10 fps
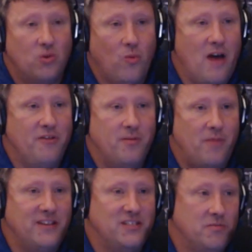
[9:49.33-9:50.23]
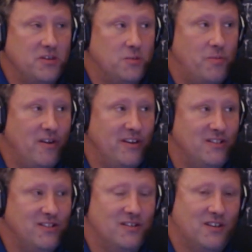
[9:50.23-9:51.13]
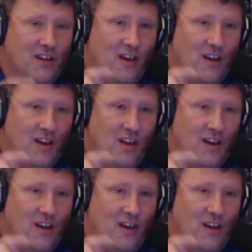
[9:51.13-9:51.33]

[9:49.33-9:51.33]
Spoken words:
surrounded by some experience,